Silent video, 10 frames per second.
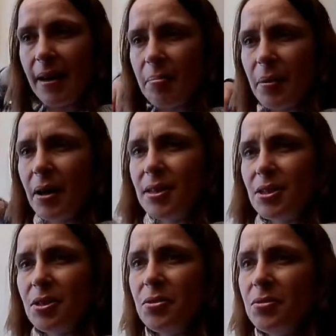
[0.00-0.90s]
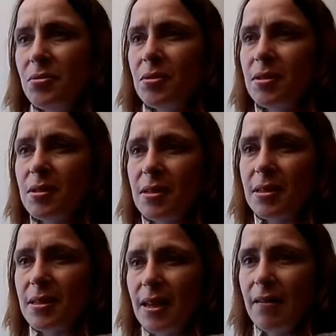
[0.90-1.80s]
But I soon
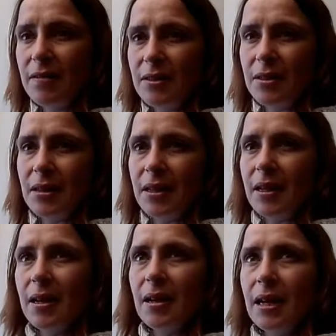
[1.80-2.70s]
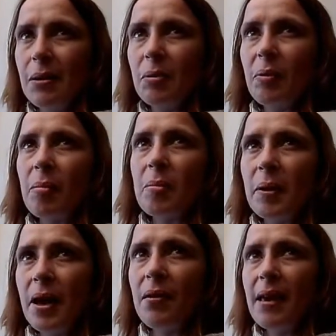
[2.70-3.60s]
discovered that it would probably
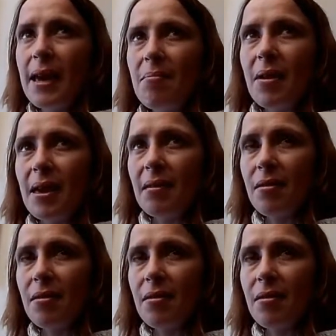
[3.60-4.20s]
only get me